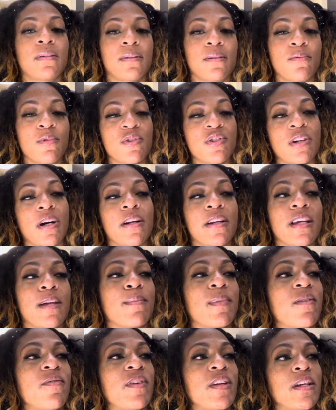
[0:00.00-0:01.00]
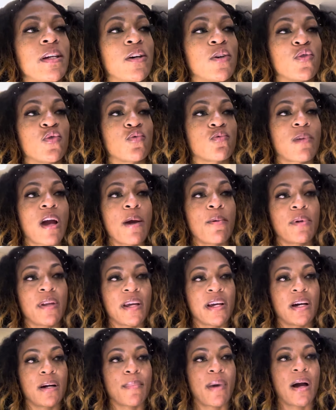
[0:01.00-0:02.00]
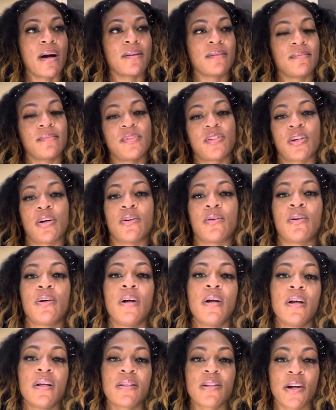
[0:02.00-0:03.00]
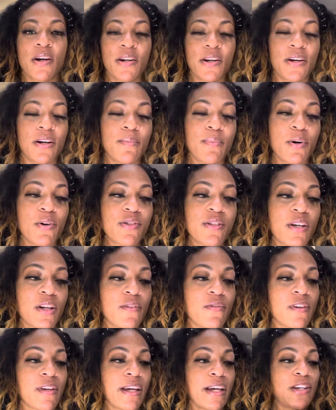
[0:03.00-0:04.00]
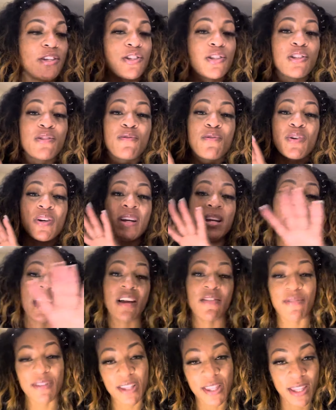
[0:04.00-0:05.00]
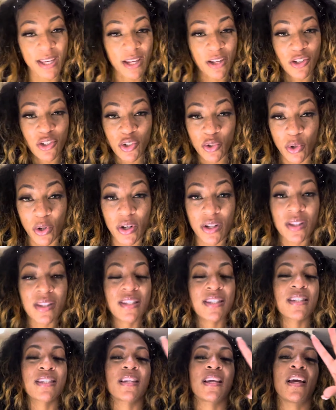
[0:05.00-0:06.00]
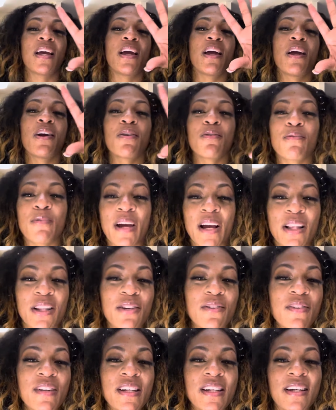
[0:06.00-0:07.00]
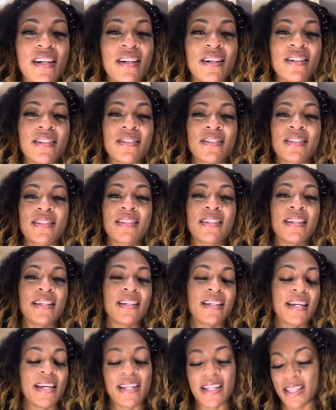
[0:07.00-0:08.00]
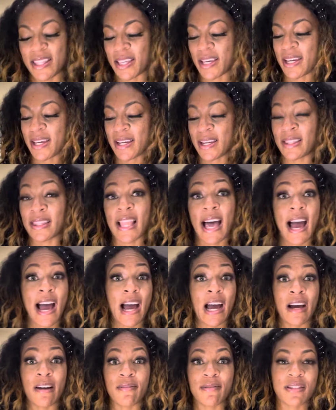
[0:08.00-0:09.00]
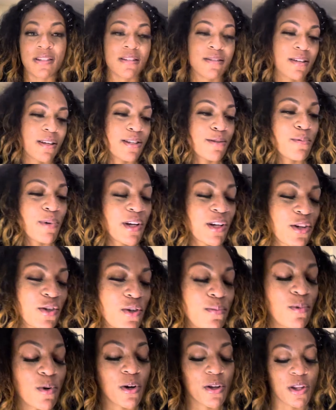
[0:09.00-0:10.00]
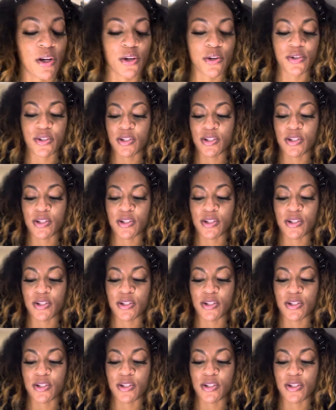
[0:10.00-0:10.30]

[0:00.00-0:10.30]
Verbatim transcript: I want y'all to get my videos right when they come out. So turn on post notifications for everything, shorts, regular videos, anything, lives, because we're going to do more of those.